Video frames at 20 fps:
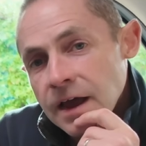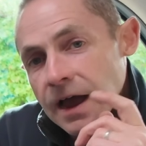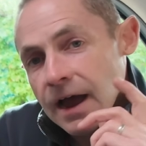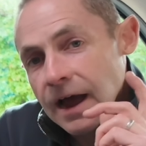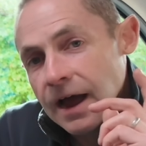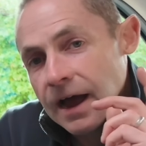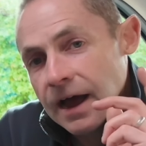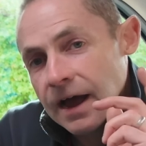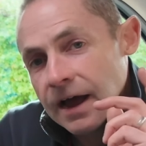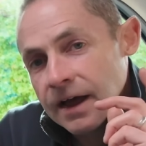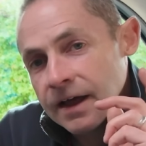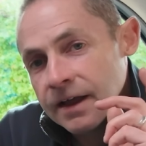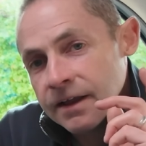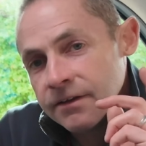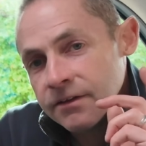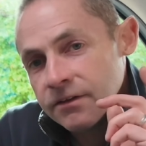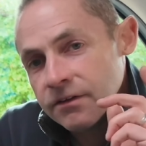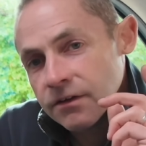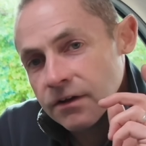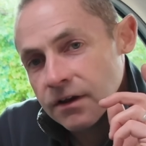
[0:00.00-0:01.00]

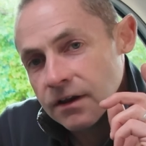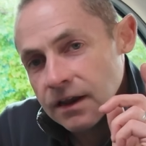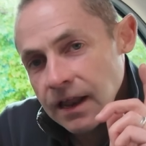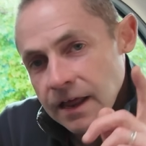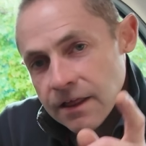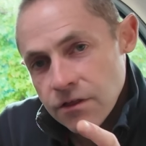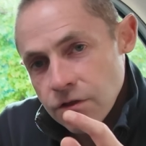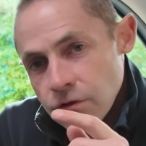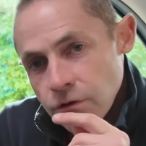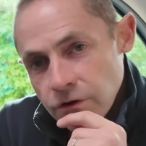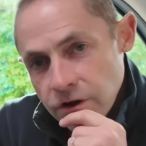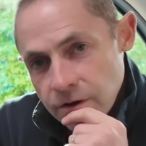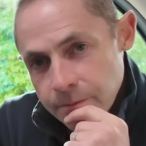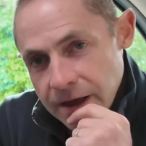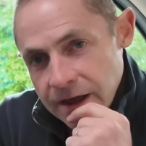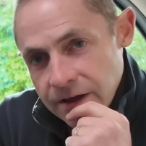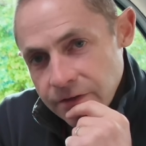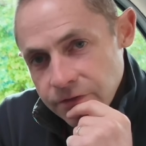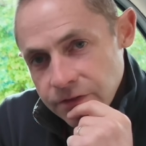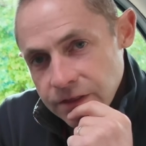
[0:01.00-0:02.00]
And let's talk
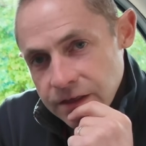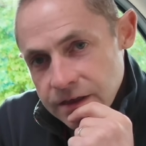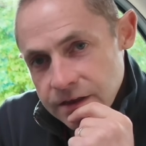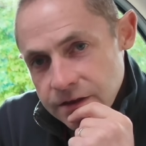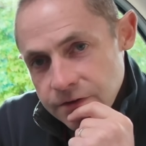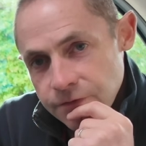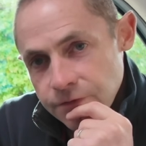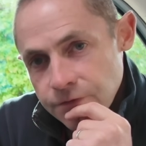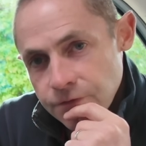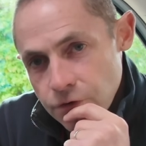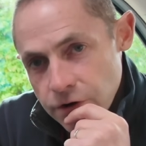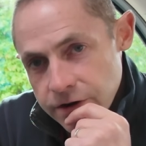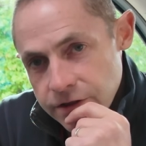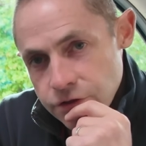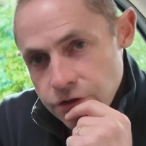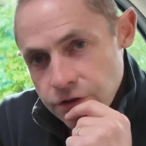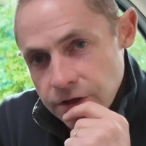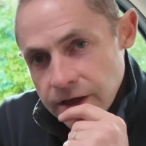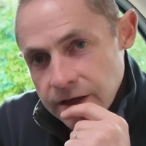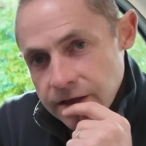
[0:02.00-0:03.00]
about the
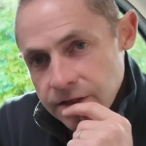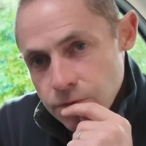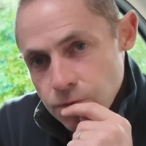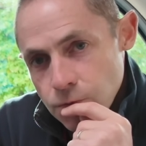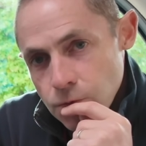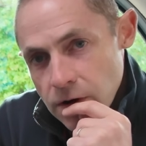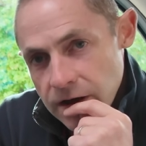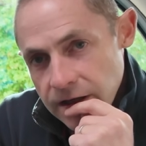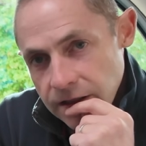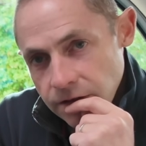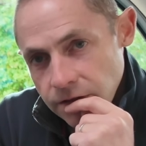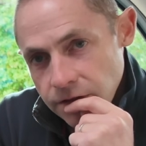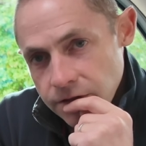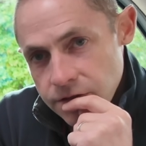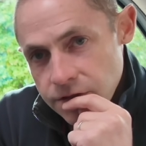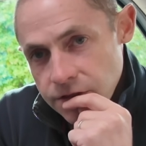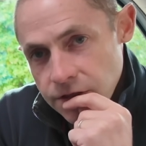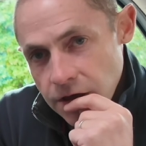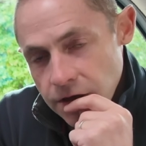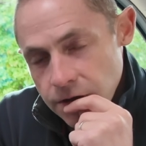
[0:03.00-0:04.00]
fridge as well.
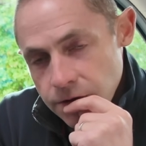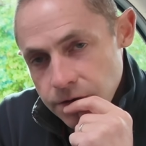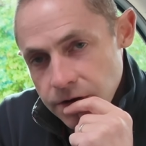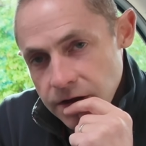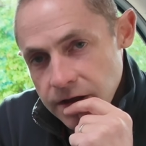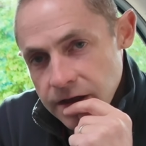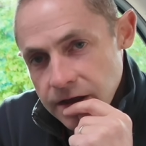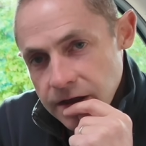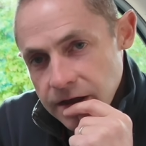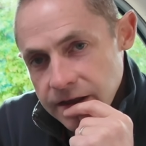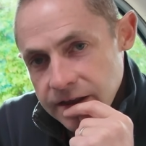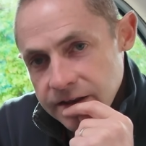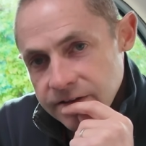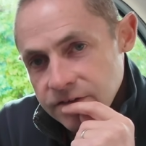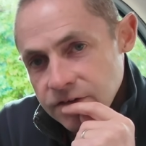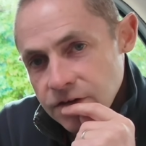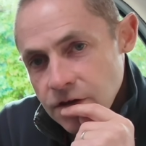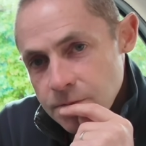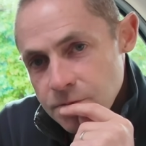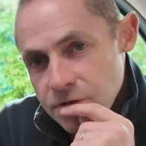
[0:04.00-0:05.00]
So in
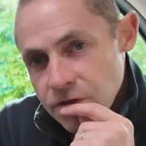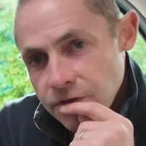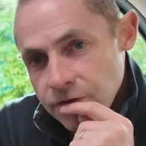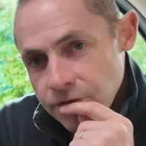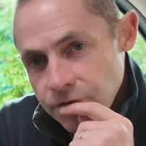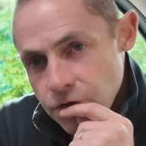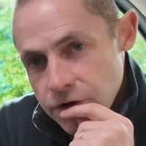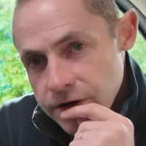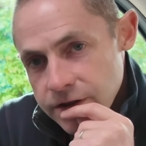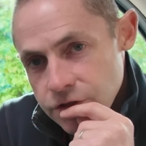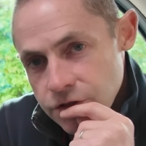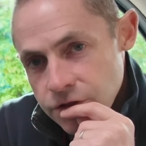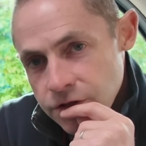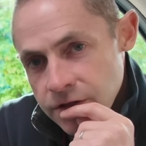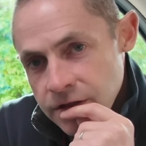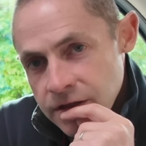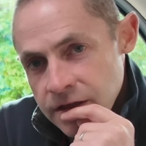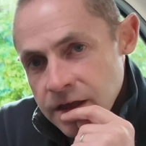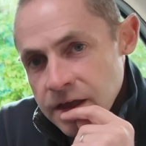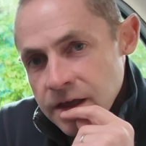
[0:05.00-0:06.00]
terms of the fridge,
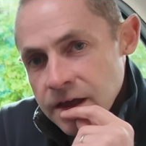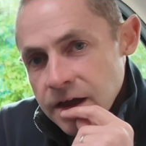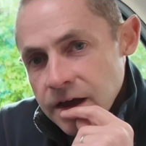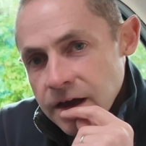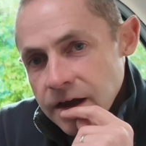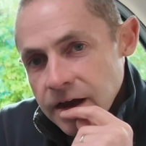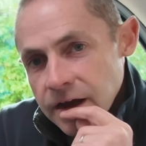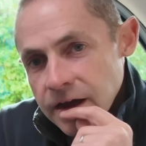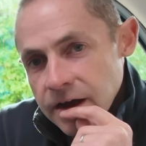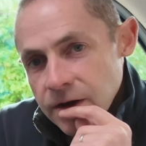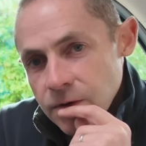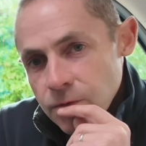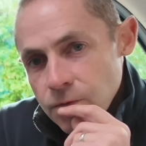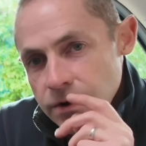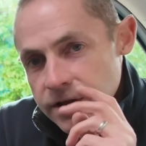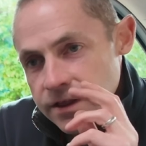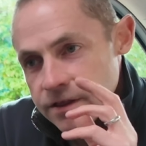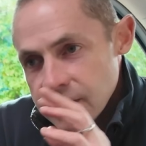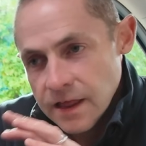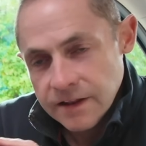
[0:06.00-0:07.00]

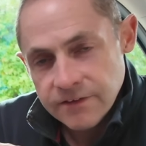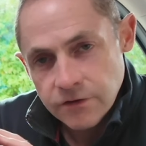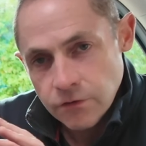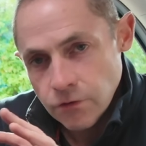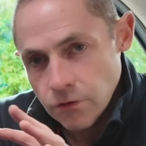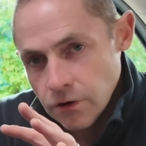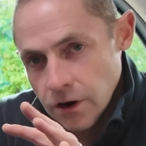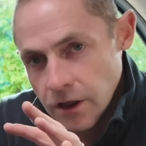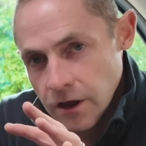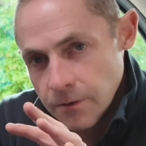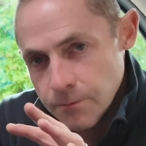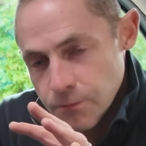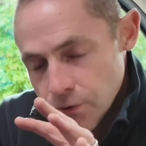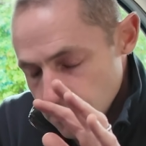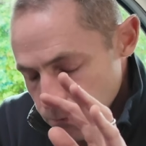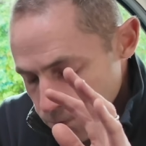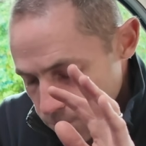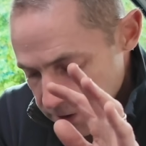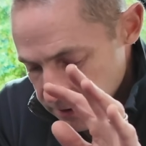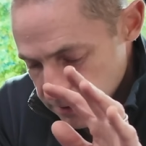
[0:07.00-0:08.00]
we set it all up,
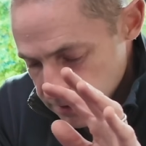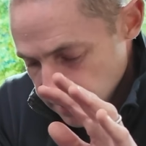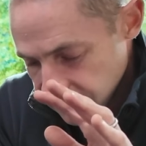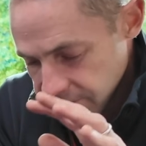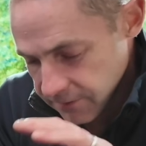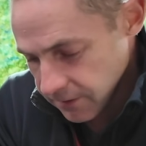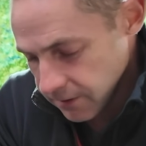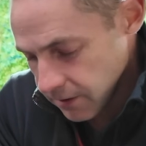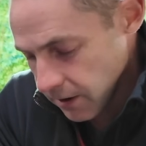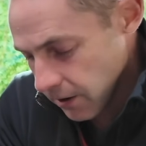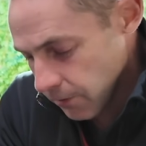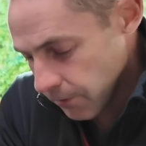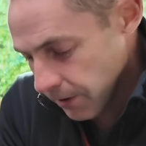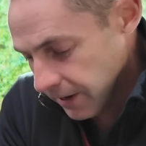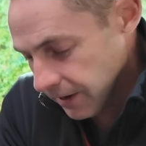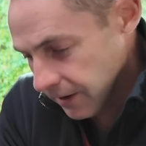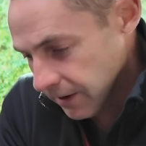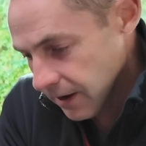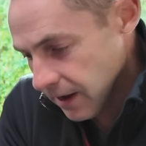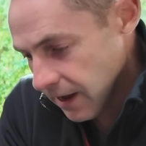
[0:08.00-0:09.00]
we set it
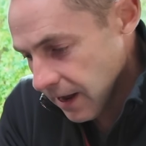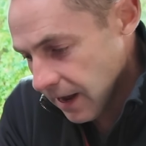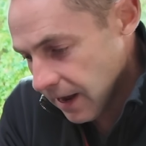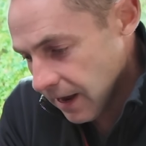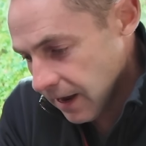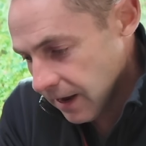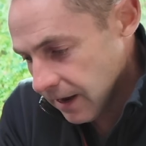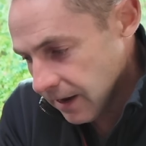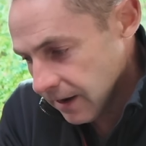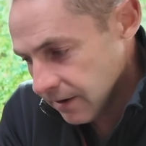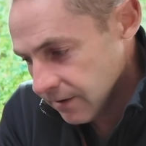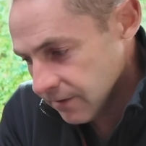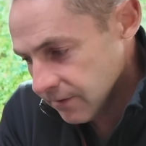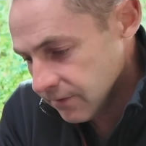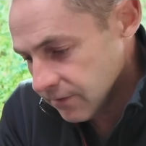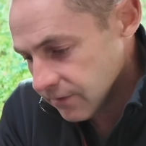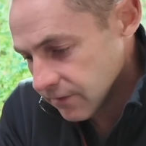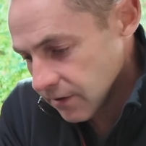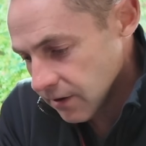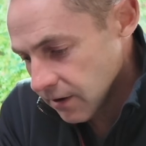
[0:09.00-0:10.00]
going,
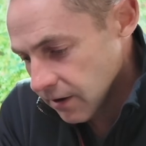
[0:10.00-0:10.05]
and